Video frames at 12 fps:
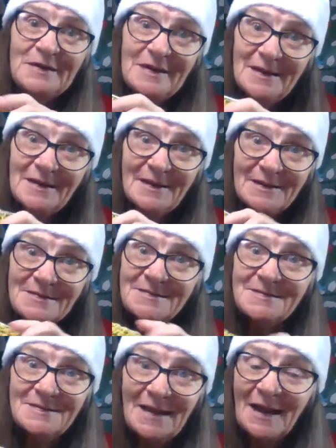
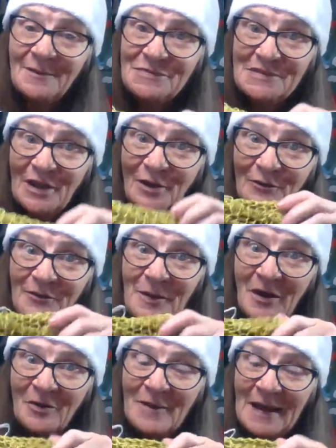Yes, I'm so
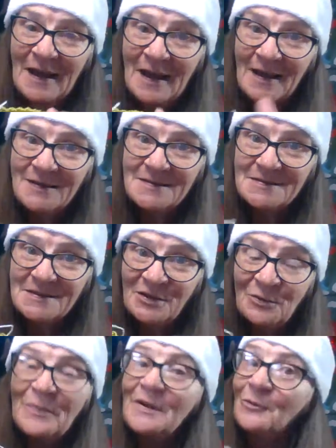far behind
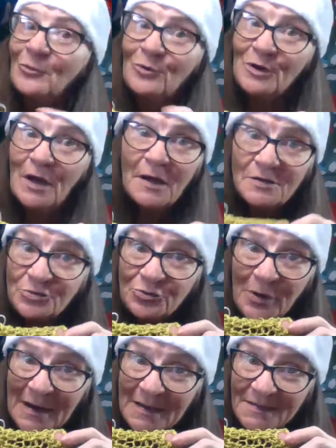still, but we're not
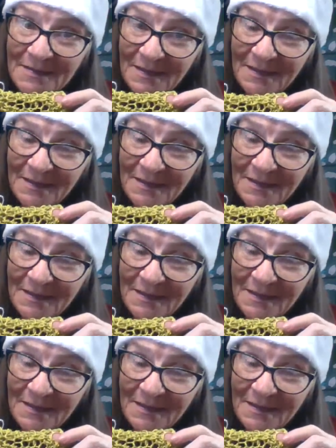stressing.